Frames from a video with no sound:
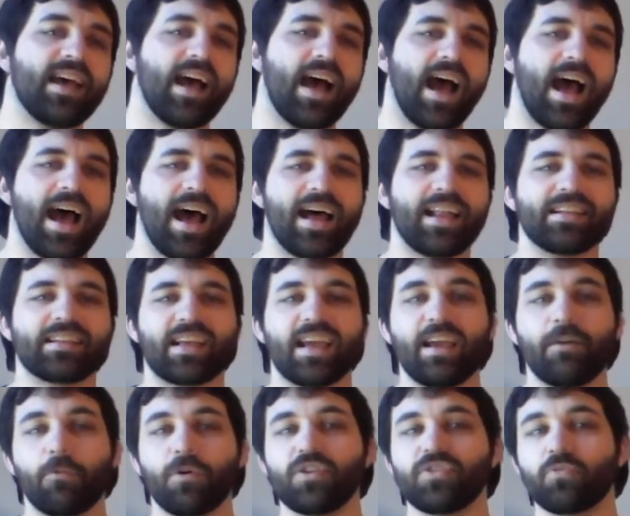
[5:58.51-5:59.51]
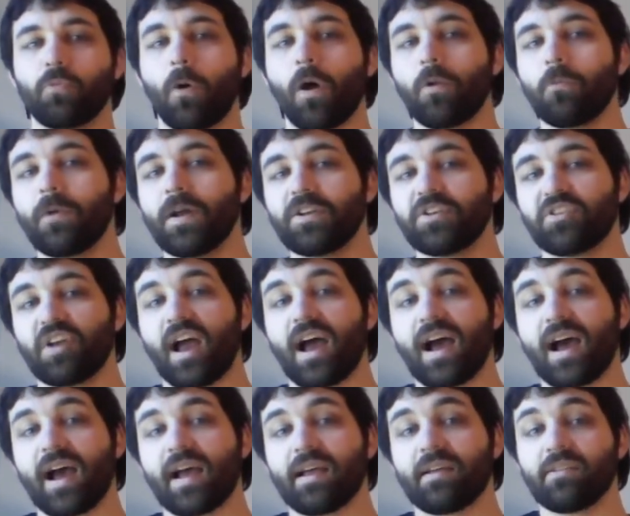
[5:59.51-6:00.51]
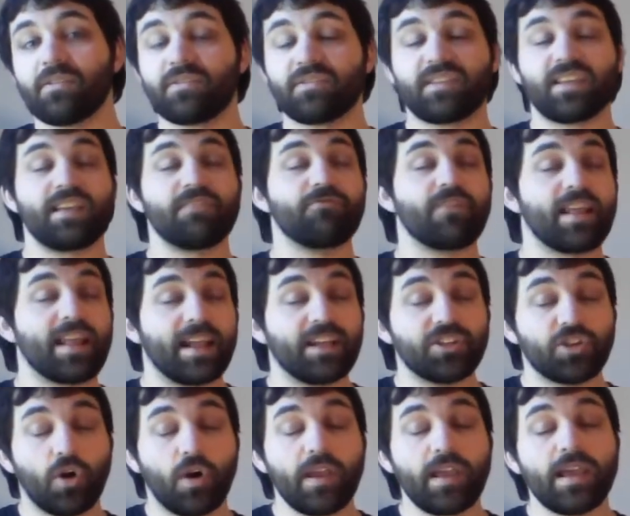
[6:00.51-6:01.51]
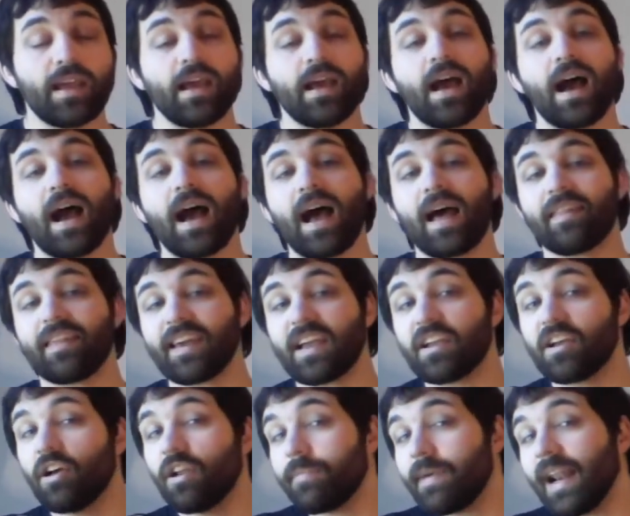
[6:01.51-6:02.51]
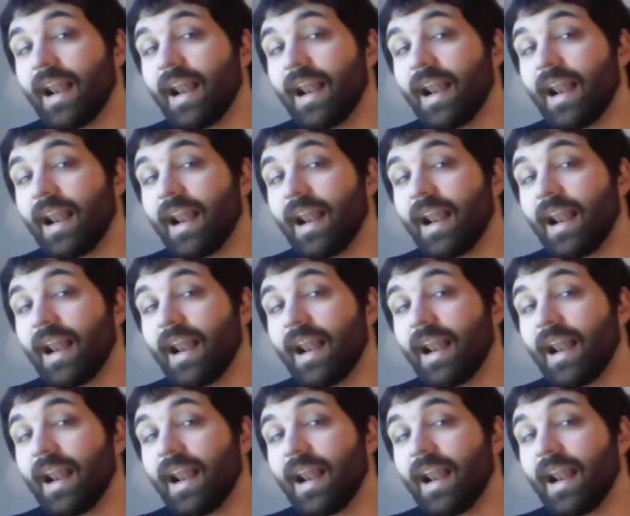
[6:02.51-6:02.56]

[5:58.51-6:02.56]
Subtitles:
and it was one which I did really enjoy. I think it could have been a